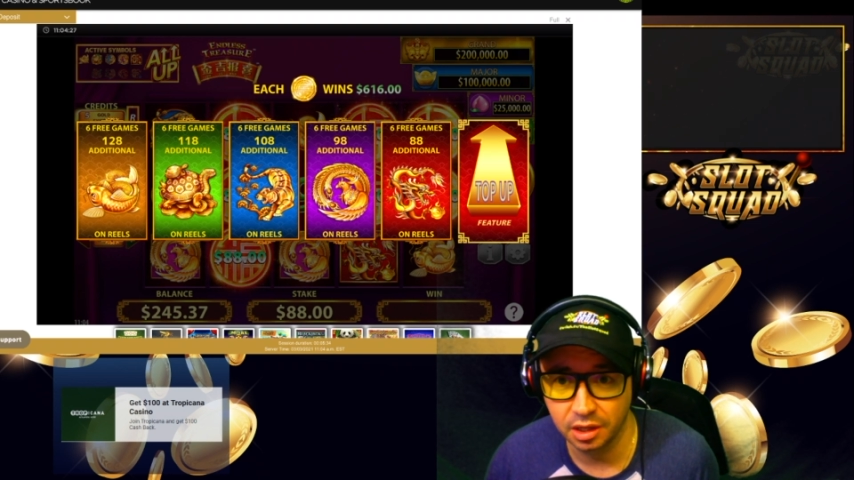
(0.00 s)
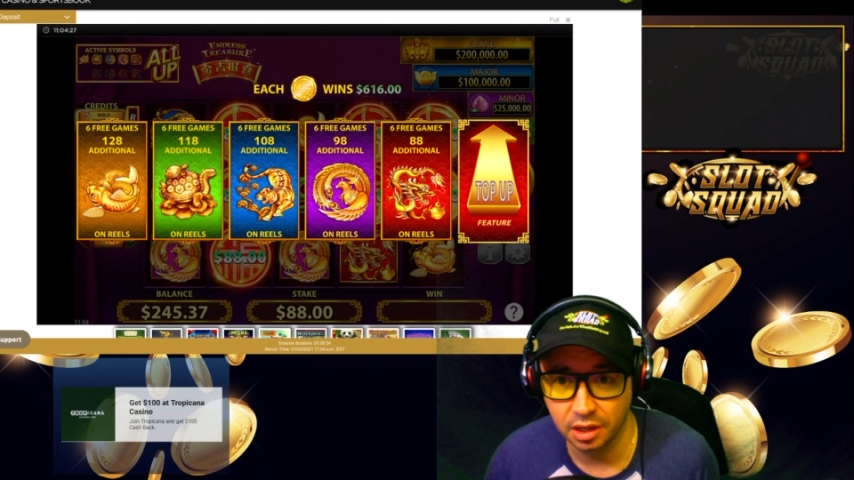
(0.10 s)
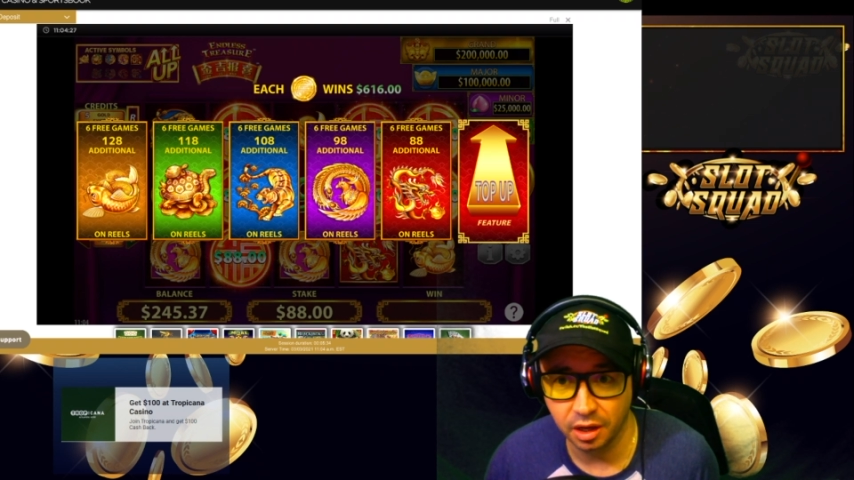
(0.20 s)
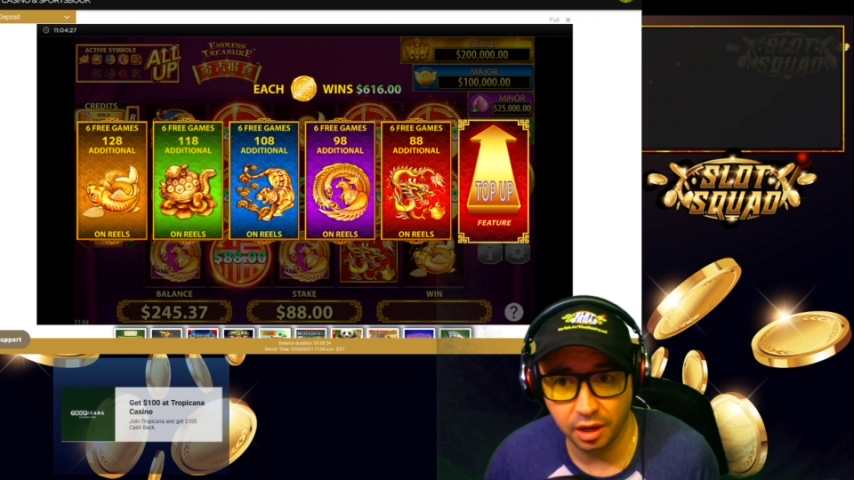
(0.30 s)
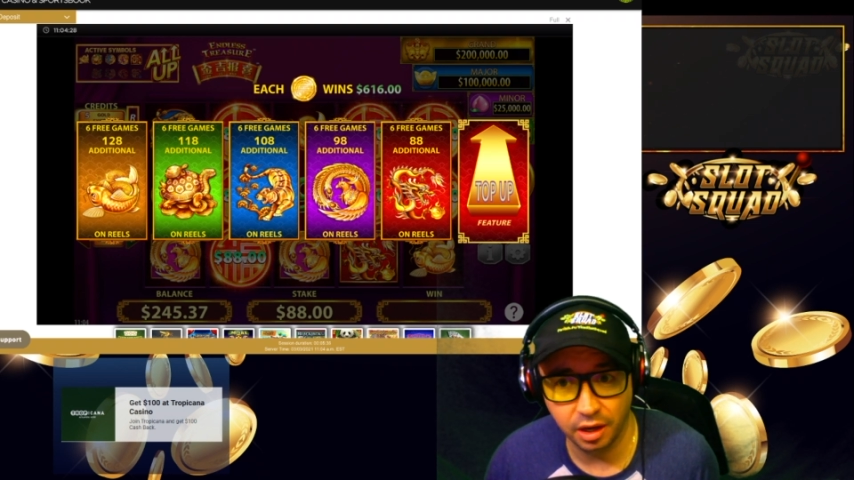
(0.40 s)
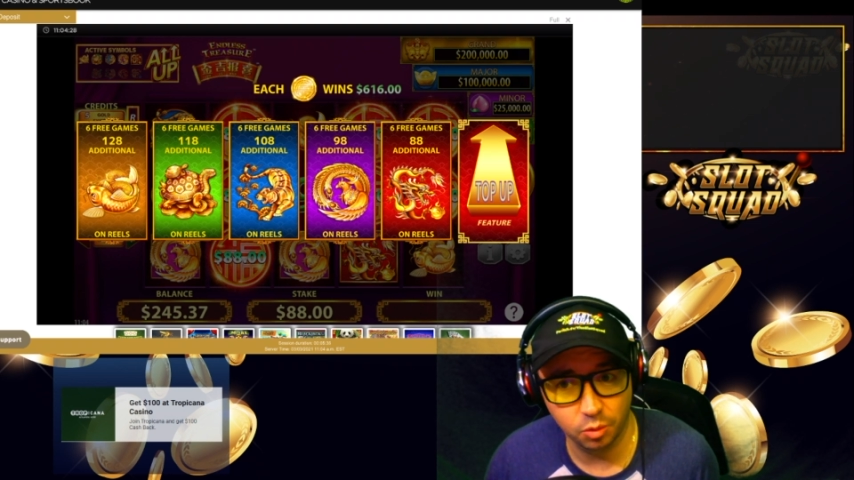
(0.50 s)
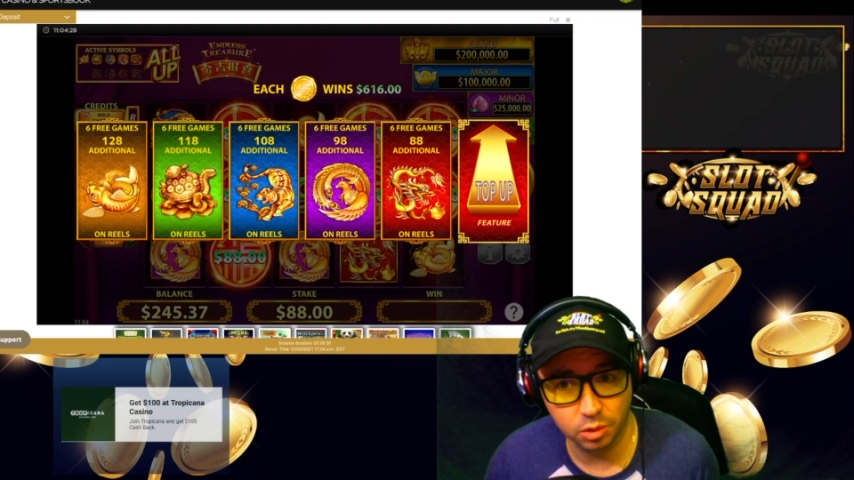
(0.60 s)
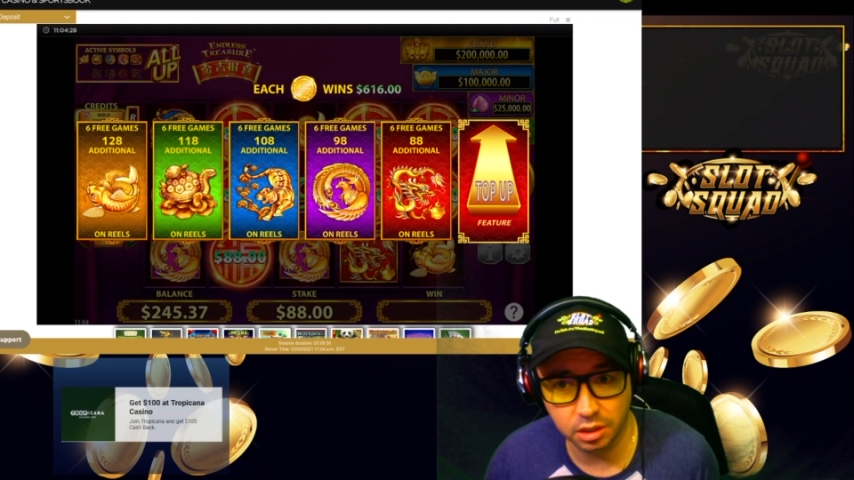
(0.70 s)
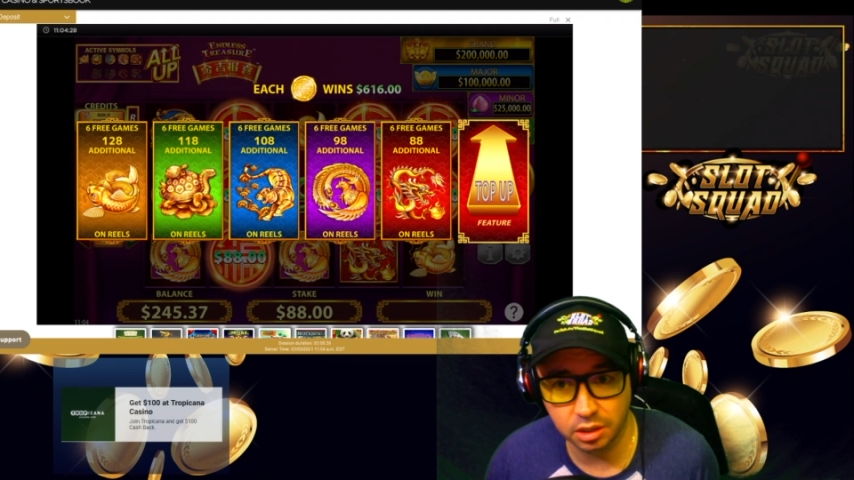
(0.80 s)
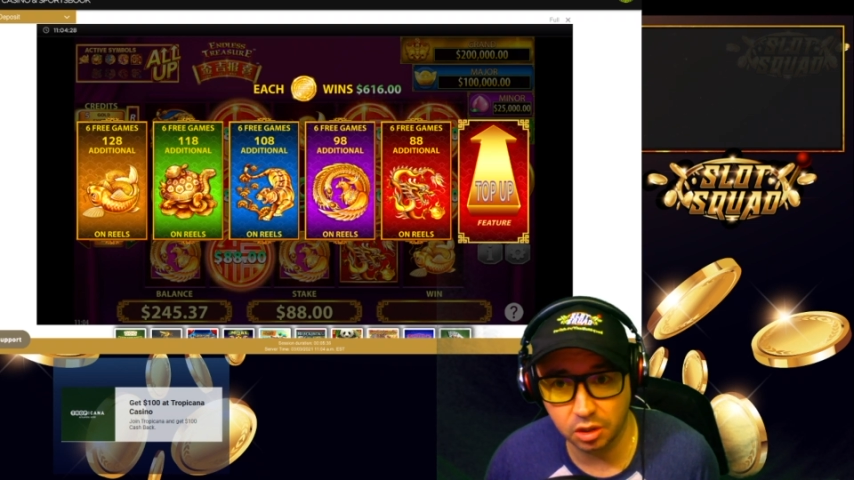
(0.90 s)
Uh, we're
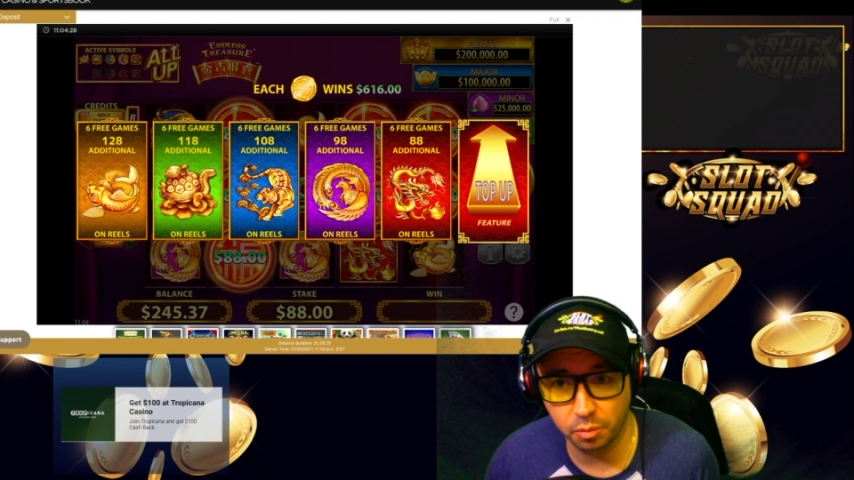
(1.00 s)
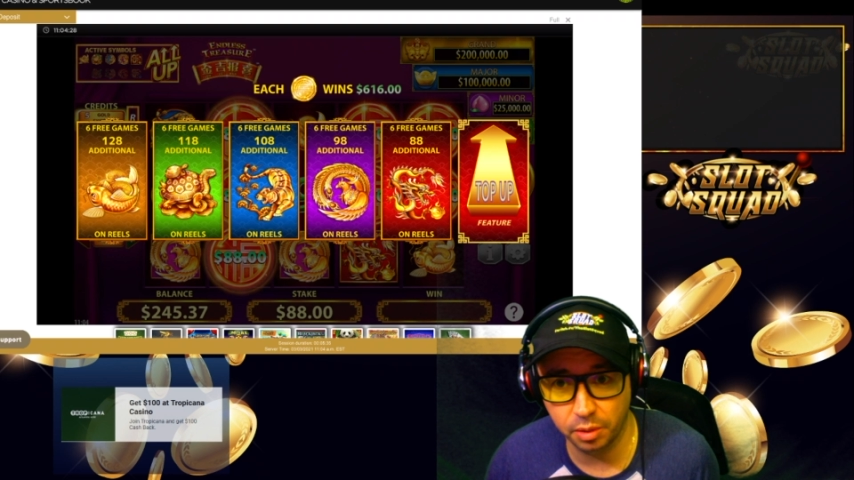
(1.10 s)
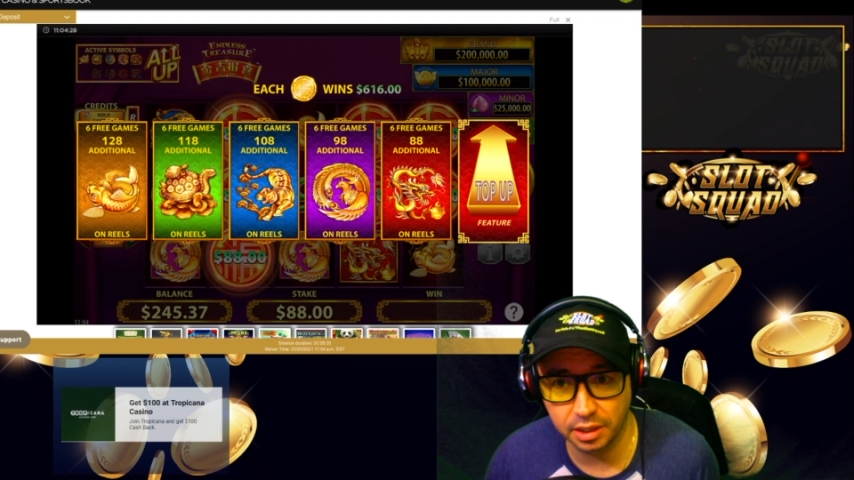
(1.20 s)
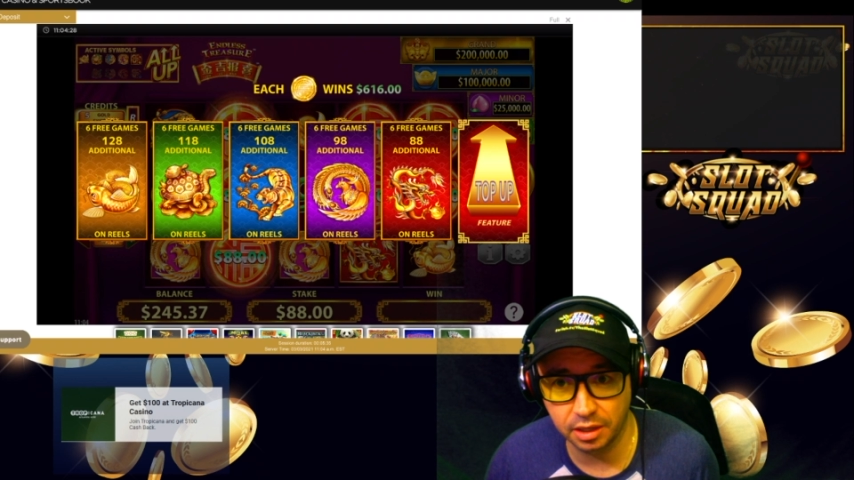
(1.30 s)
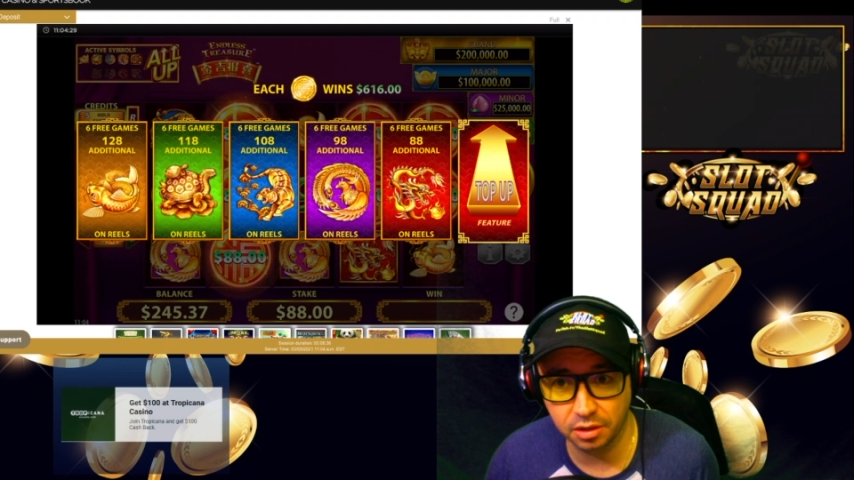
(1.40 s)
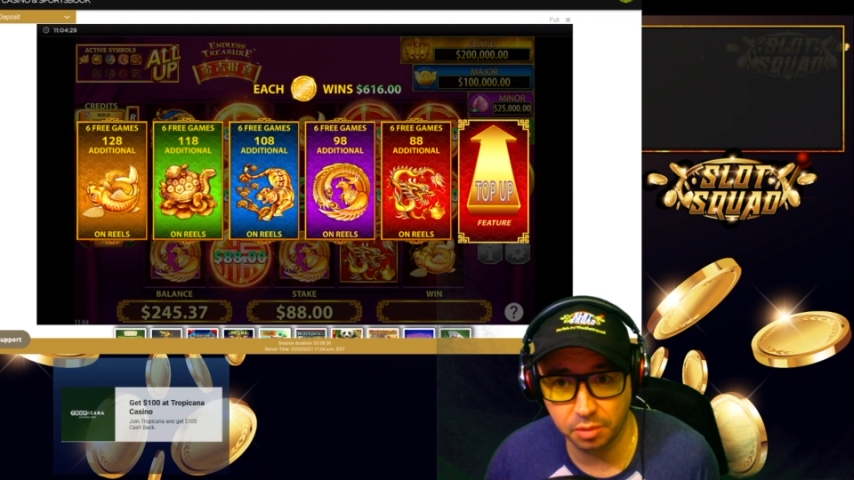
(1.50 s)
going to go big here.